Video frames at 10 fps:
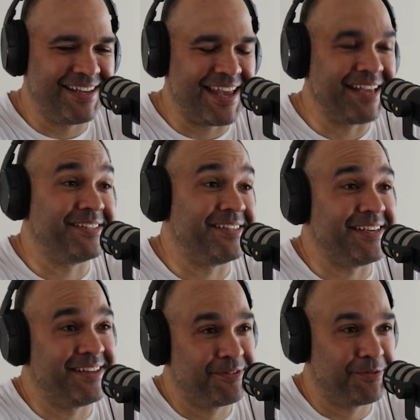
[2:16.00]

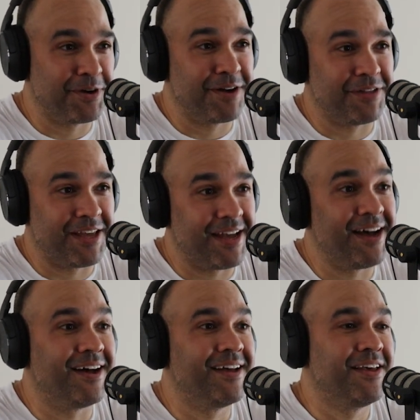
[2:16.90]
entity wherever they
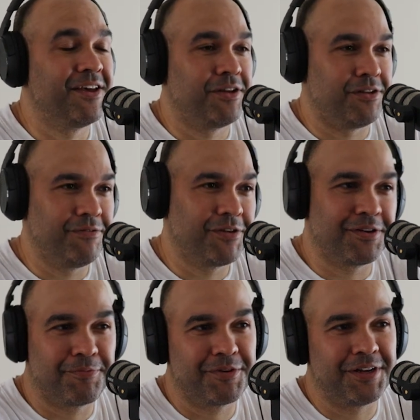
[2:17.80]
are. You've
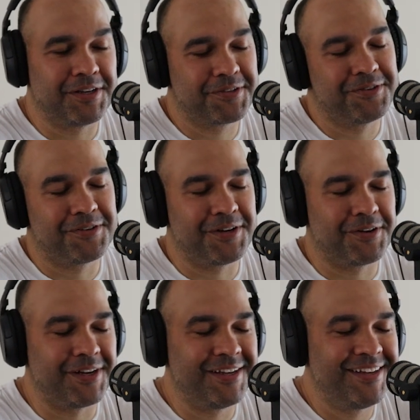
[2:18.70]
got a pretty
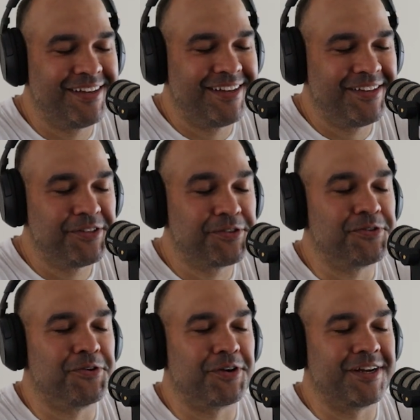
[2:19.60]
extraordinary
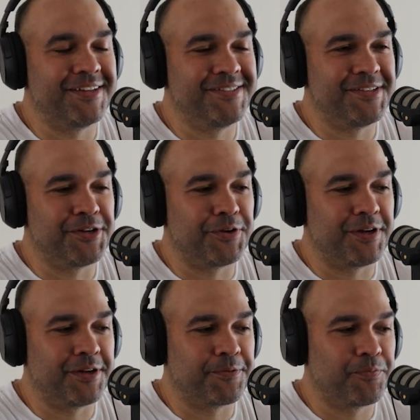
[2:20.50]
story,
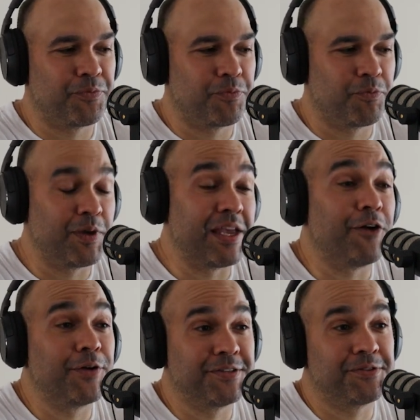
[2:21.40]
considering we're
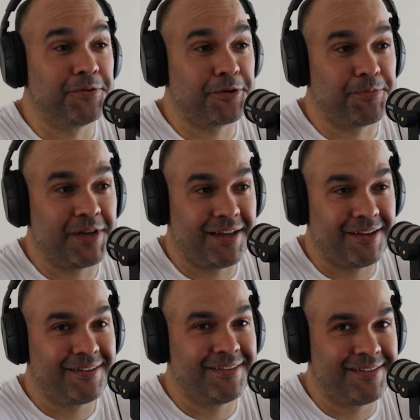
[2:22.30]
going to talk
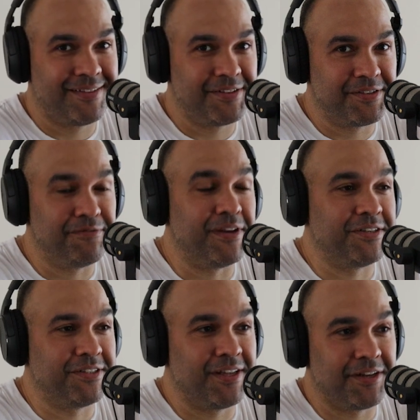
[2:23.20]
about this
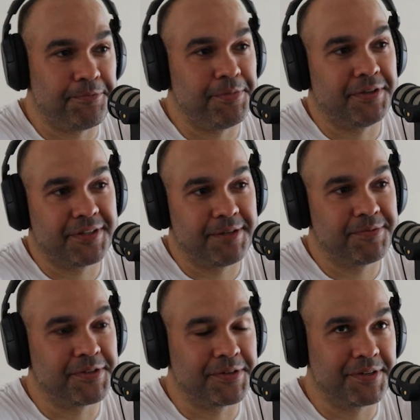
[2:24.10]
adventure that you built up
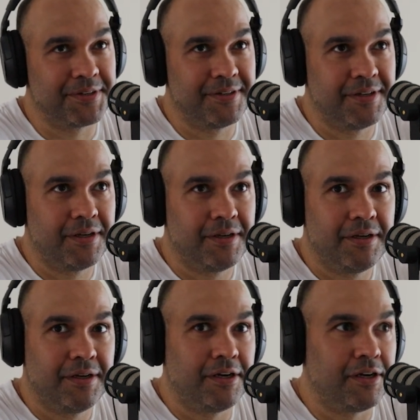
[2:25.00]
to
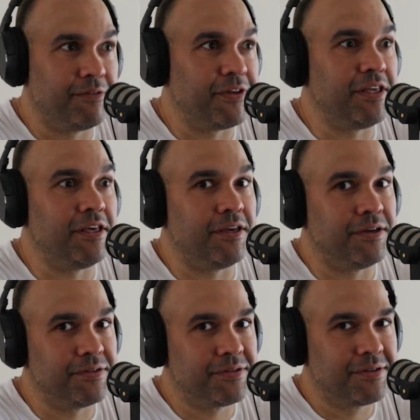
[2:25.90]
over
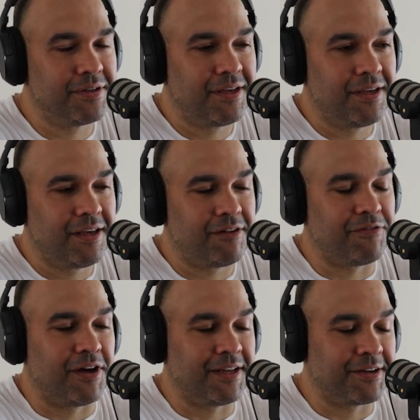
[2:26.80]
years and
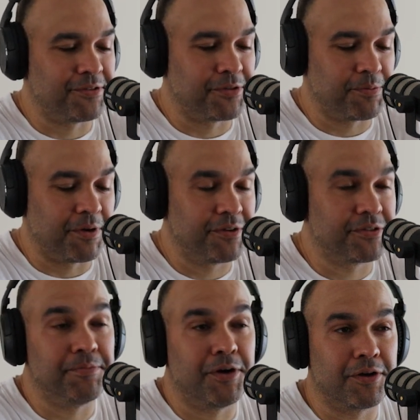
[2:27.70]
finally got to experience
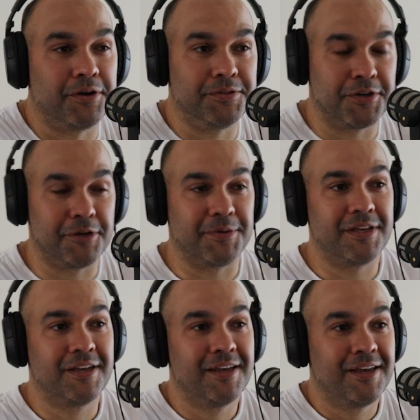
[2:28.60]
the Mongol
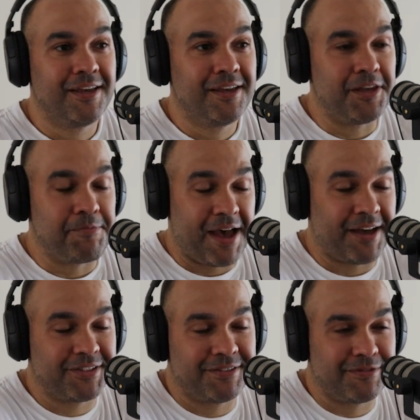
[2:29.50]
Derby, your
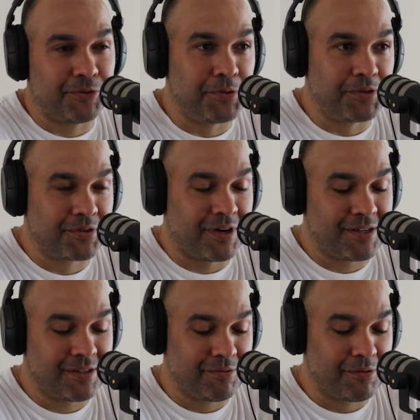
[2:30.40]
passion for horse
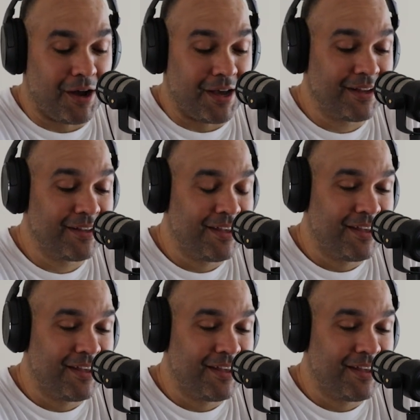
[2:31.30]
riding,